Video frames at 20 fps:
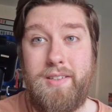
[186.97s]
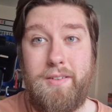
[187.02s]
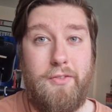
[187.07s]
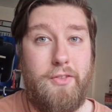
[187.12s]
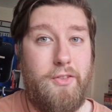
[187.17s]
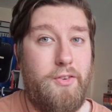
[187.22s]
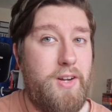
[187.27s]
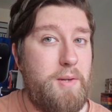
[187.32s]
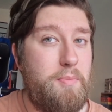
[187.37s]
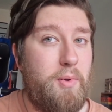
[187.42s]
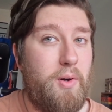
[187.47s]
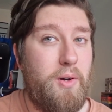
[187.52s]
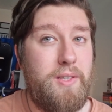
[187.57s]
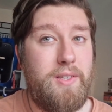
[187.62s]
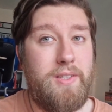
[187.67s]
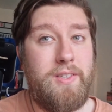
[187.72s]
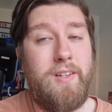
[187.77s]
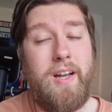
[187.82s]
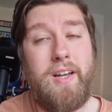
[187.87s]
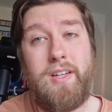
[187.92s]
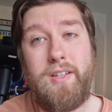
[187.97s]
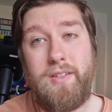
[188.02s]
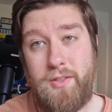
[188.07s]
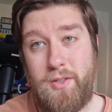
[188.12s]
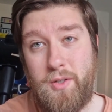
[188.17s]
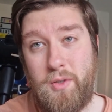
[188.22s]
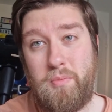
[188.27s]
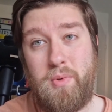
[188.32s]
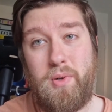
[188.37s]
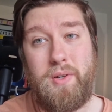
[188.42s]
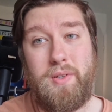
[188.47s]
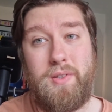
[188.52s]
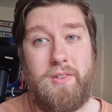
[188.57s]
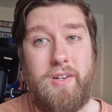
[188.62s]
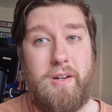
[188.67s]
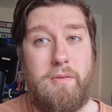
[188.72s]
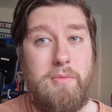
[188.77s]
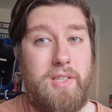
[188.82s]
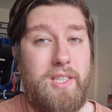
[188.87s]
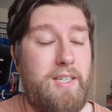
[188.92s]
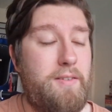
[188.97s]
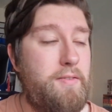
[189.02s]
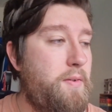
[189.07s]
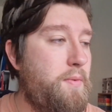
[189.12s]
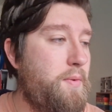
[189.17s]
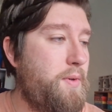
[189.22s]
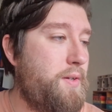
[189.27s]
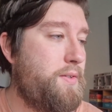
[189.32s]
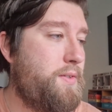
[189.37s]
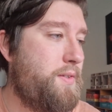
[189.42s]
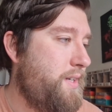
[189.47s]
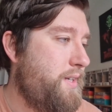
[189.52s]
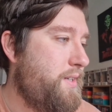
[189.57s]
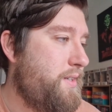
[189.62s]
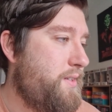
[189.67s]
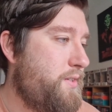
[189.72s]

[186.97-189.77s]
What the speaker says: a 3-pointer and a 2-pointer, I believe it was.